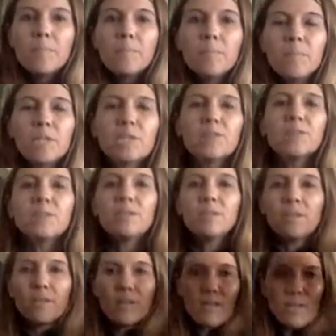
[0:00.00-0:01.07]
middle,
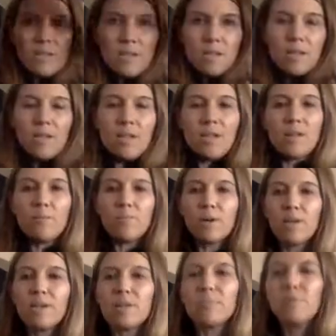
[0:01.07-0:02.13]
and
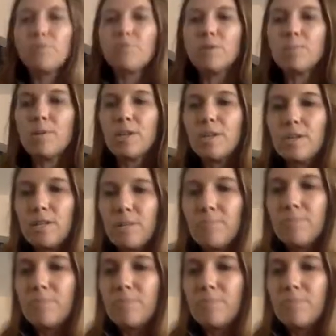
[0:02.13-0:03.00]
bottom of our body.